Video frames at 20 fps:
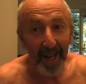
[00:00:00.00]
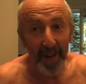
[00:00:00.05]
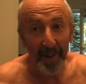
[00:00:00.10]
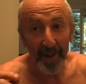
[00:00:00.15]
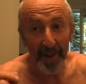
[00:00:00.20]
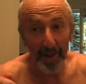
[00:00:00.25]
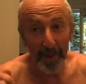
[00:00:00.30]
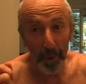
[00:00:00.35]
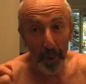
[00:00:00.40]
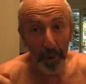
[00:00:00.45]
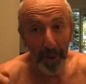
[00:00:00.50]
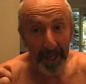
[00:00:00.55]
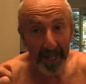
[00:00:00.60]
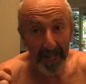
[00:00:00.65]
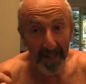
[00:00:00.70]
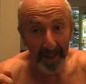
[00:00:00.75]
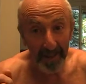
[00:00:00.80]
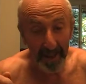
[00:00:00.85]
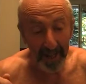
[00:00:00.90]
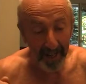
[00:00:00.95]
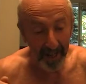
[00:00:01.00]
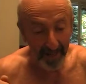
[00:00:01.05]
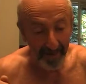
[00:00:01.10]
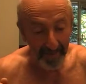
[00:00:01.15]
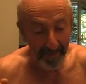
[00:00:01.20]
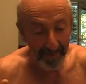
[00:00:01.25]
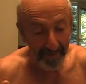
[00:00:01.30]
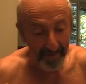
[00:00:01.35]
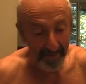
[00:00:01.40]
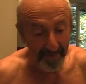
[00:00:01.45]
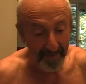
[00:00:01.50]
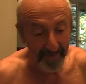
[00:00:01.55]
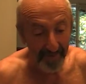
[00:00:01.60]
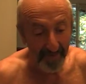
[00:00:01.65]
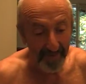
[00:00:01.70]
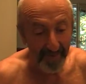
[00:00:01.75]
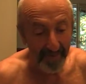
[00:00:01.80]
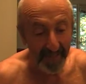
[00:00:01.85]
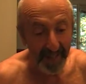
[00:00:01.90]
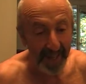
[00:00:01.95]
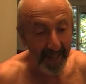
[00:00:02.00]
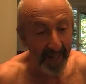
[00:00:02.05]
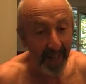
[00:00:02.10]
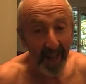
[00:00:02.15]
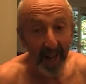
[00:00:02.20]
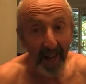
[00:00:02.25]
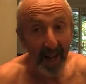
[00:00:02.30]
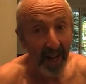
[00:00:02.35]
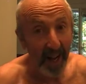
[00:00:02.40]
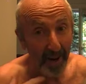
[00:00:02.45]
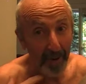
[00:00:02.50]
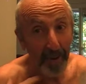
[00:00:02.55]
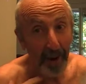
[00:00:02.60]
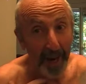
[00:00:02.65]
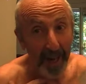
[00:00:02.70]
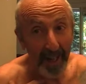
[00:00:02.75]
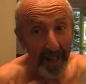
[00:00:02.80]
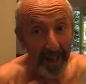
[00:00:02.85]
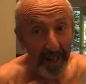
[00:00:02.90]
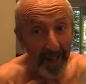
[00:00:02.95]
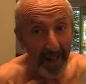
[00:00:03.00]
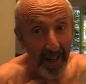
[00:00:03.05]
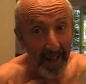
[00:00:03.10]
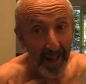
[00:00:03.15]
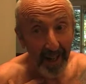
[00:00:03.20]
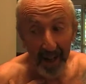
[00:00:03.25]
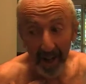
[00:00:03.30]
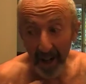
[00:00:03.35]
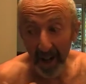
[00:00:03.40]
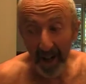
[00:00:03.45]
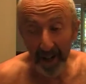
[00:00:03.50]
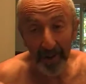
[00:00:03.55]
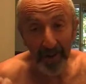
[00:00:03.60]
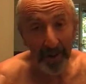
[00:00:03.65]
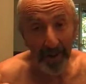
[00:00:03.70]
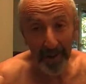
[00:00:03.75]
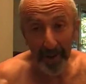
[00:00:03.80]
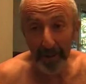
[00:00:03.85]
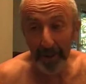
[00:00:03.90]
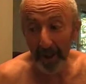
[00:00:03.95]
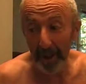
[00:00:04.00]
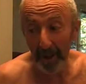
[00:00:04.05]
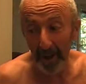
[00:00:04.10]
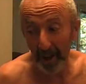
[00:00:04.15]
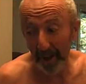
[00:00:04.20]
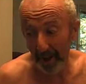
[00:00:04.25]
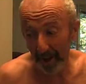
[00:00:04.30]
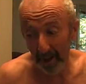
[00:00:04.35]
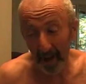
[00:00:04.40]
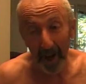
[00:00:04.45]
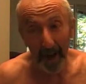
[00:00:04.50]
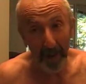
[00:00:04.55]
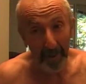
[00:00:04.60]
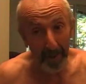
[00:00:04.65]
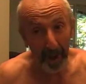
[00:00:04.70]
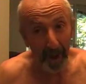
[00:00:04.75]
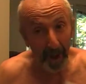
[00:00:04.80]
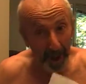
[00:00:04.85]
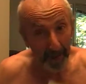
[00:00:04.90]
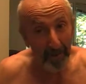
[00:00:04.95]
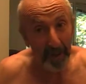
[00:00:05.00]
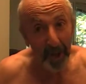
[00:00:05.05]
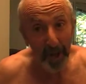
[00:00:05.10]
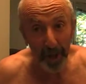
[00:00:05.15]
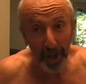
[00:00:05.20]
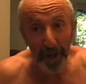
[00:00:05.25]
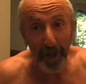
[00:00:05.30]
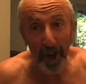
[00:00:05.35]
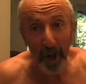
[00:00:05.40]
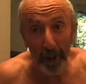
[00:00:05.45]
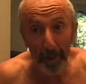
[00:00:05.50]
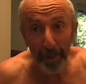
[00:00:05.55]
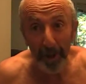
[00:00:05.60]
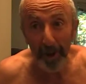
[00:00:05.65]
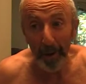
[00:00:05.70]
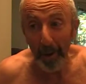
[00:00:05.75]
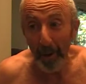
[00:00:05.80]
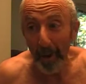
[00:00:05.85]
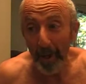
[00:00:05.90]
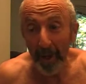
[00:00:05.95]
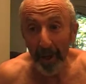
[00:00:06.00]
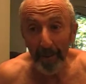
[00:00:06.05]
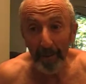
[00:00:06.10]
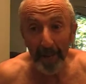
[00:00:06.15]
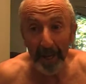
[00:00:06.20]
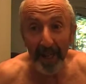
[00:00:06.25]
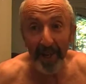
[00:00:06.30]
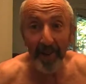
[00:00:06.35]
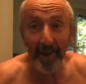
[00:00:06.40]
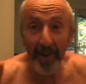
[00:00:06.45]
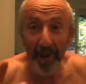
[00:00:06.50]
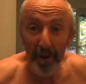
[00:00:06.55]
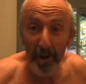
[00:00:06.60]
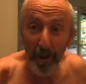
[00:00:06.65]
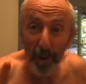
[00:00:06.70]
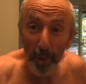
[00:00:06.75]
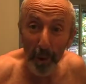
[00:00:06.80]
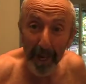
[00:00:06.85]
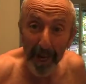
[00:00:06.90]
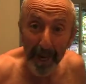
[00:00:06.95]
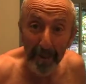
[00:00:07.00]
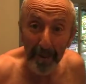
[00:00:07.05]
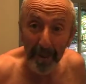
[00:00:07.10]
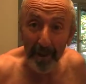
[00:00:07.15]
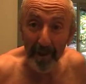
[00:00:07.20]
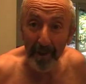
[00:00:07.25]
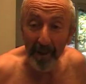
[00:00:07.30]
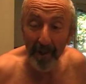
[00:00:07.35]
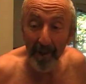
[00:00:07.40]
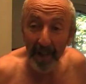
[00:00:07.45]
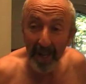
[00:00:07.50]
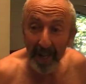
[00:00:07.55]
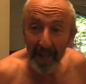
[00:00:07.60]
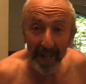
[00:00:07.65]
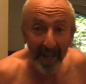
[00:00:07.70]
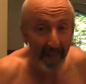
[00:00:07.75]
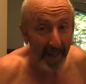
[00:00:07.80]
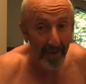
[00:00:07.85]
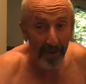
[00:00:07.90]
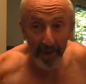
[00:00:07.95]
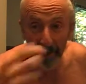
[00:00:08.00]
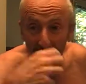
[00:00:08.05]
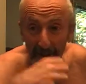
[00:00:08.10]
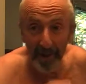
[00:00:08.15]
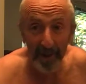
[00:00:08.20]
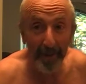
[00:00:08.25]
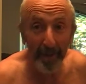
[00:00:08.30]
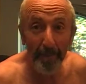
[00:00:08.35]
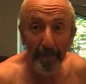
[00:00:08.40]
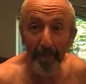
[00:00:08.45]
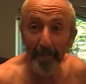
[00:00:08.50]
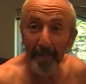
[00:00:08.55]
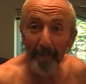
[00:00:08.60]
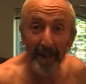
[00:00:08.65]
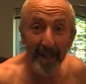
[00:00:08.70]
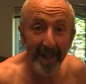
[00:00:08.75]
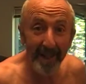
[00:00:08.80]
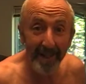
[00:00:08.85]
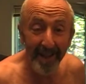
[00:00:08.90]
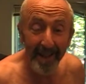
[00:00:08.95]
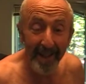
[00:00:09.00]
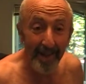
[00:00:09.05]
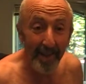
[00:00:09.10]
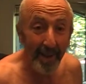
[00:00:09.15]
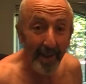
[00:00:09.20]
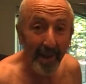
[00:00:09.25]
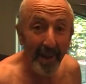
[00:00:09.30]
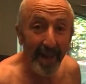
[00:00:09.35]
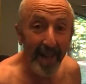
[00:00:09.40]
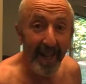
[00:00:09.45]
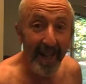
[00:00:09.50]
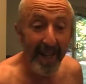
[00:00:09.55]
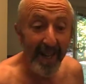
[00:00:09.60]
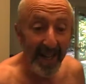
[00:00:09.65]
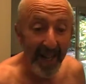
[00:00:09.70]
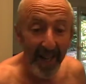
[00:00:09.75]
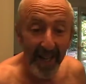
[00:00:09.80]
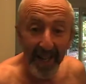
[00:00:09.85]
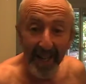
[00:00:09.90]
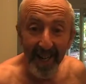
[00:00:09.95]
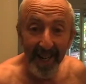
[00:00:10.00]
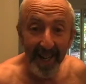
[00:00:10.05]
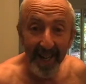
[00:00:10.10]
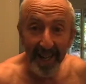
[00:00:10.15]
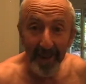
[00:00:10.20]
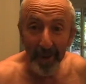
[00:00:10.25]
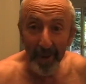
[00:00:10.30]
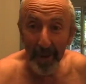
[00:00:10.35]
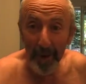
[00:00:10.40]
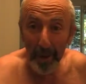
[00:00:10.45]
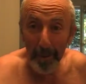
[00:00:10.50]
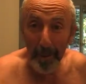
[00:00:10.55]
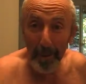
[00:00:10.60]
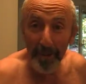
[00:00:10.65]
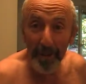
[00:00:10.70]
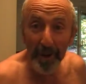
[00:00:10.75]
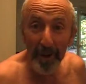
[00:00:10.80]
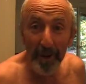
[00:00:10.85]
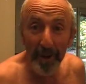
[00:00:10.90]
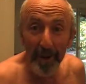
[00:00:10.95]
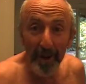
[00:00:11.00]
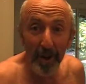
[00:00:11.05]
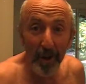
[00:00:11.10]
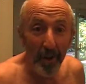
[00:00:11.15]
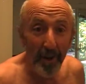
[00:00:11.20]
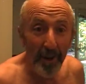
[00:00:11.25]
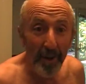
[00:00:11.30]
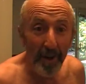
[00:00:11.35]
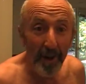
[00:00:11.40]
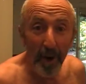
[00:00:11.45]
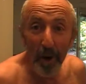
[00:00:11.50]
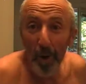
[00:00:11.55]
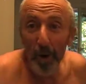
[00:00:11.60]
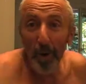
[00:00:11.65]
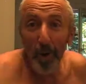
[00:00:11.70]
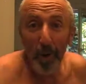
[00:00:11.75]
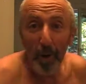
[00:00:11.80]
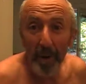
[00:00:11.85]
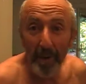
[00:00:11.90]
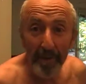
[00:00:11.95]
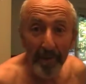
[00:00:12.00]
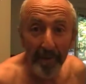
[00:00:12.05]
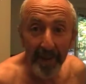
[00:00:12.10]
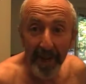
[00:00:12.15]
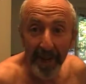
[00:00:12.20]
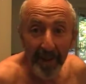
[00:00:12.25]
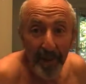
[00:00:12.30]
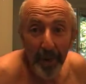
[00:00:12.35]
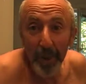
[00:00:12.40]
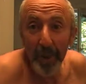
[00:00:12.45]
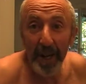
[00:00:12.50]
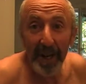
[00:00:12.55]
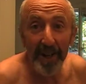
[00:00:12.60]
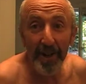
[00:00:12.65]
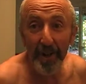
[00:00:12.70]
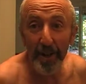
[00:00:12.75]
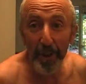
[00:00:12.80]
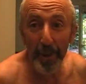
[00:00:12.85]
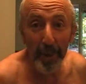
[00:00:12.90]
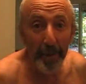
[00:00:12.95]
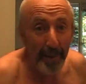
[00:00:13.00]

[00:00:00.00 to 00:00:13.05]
this ODing thing? Frankly, I see somebody, I'm not going to help you because here's what happens. And I've said this many times. You help them, they're going to go, oh, it's okay to do it